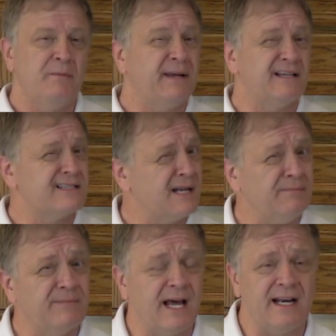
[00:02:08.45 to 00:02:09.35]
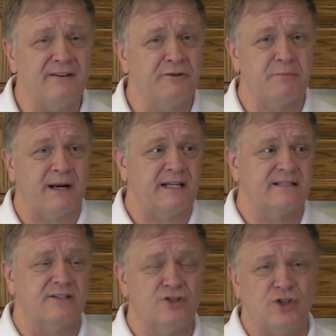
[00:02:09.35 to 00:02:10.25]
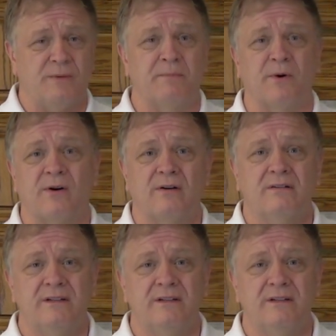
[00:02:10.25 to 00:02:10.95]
because not everybody's a jumper.